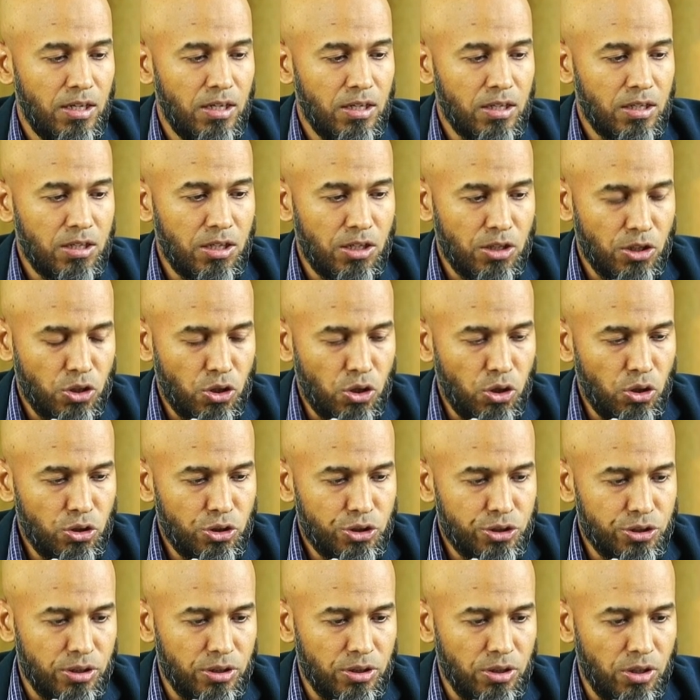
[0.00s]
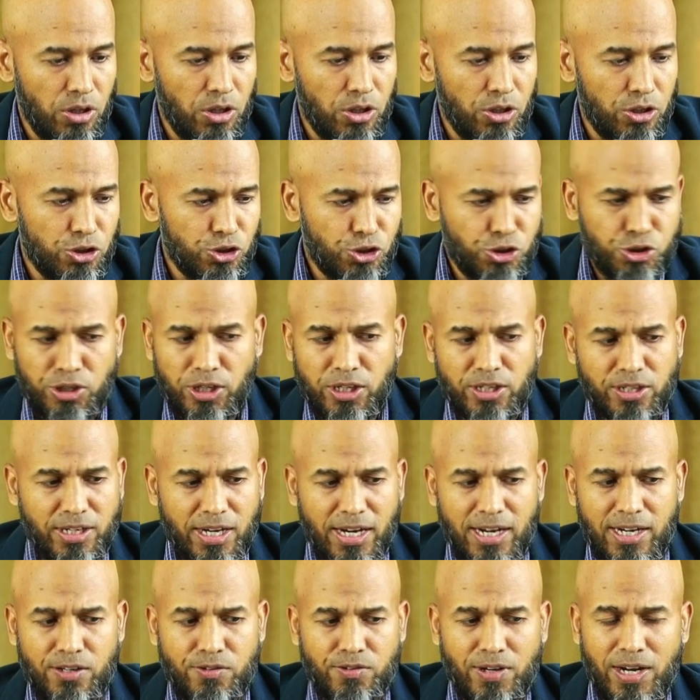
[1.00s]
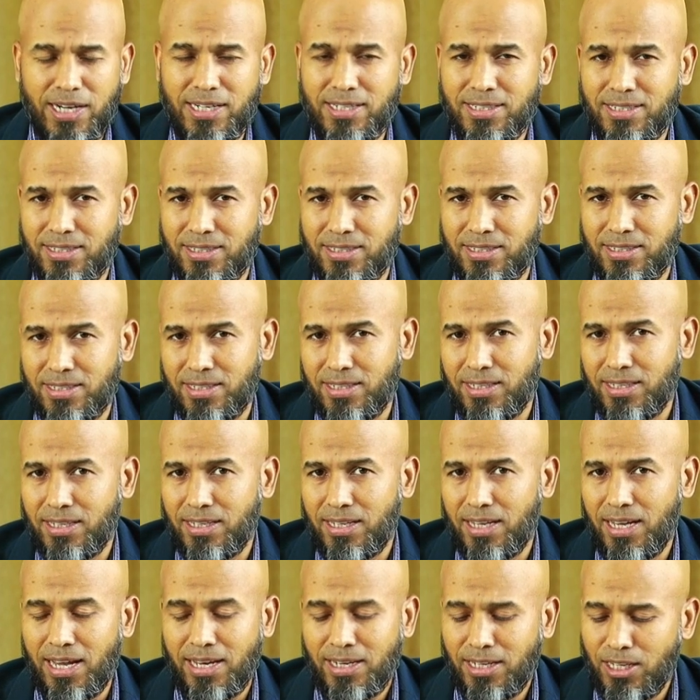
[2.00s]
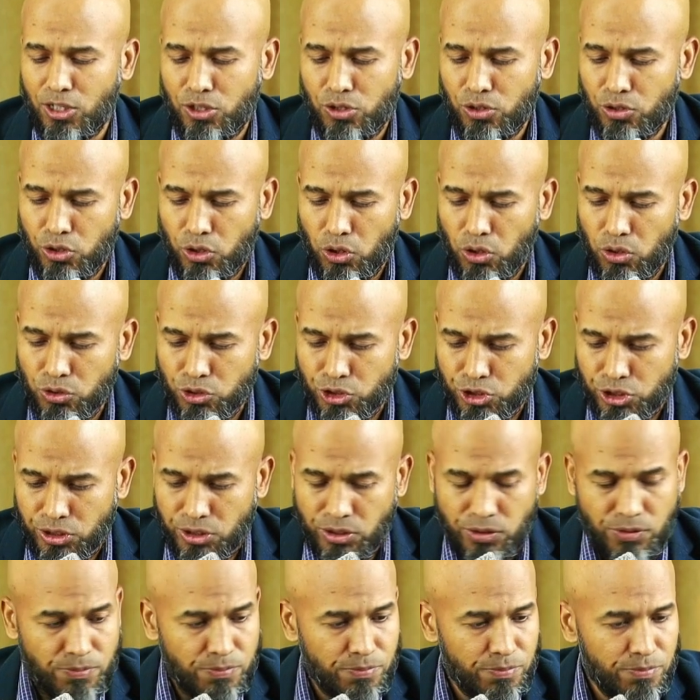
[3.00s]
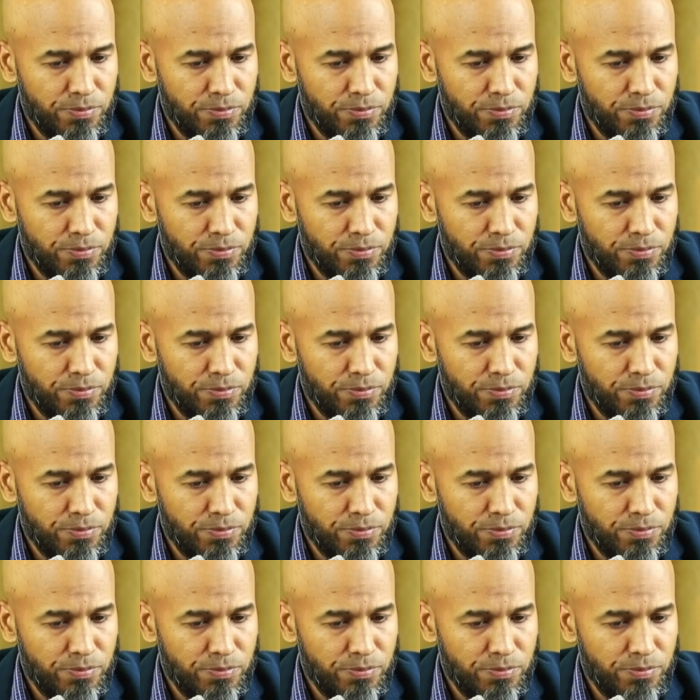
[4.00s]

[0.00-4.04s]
conclusion or shouldn't I write any conclusion?